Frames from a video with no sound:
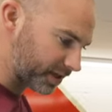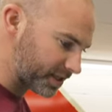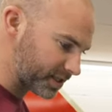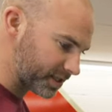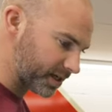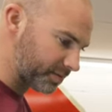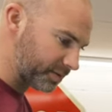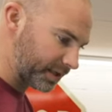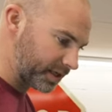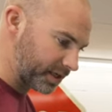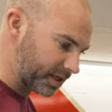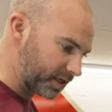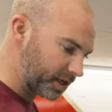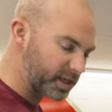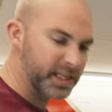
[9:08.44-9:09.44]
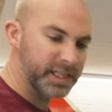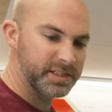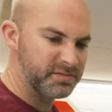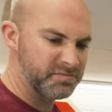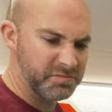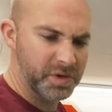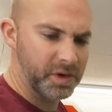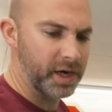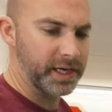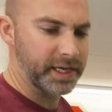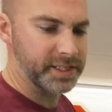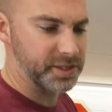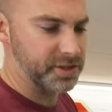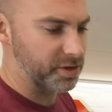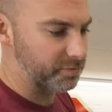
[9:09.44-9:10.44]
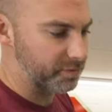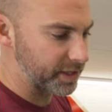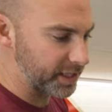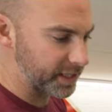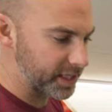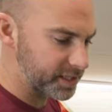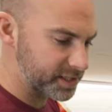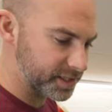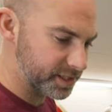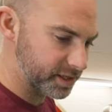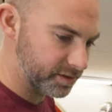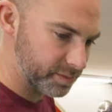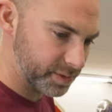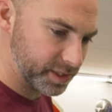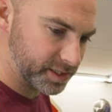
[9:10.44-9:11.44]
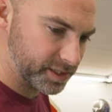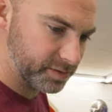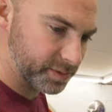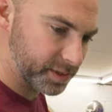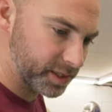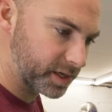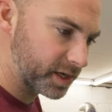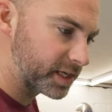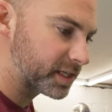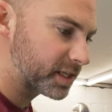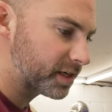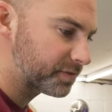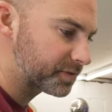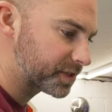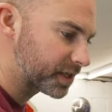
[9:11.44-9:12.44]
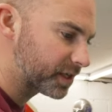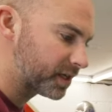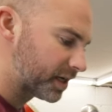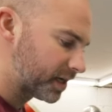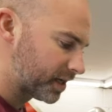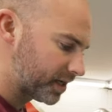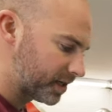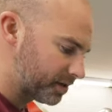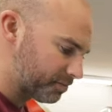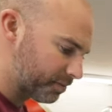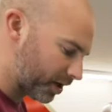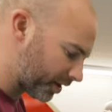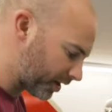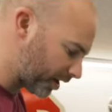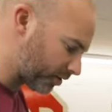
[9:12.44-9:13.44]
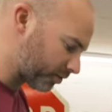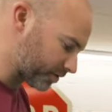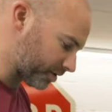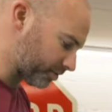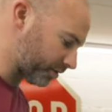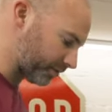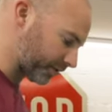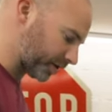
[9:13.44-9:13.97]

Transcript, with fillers: lines up, and it's, I guess it's not really necessary because they've been kind enough to mark the holes in, but